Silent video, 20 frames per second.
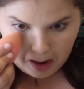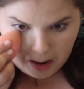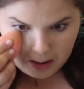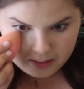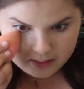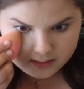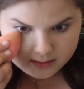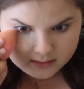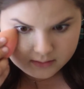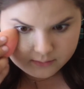
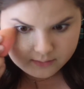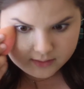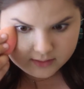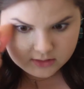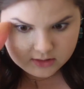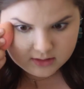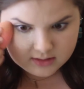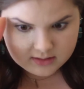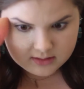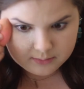And
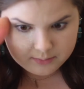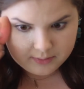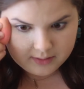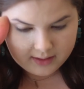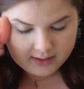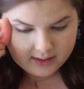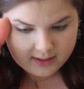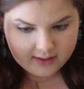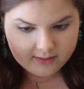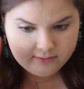I just
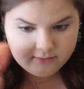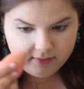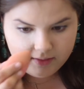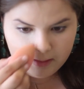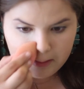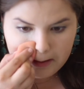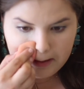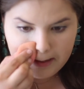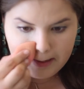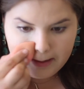apply a
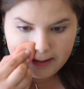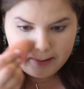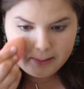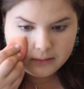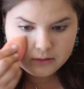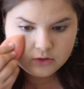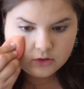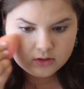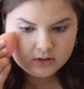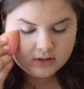
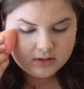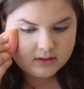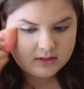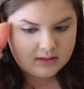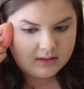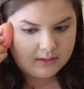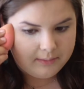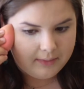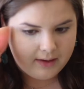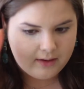very
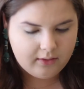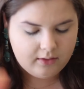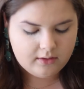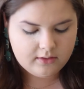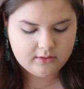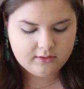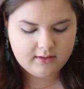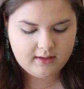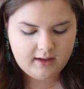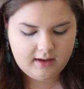generous amount
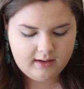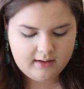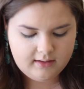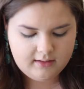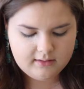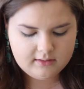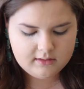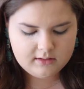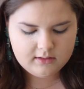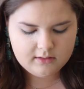under the
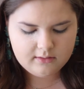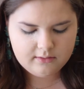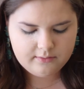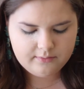eyes.